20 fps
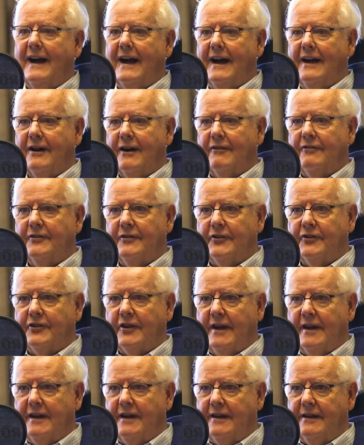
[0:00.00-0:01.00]
I often
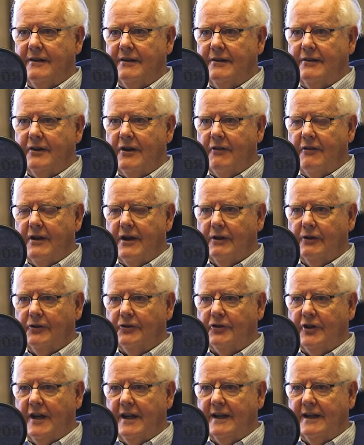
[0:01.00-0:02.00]
say, you know, the old
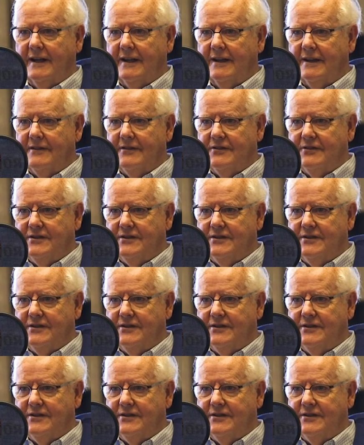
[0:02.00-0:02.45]
saying,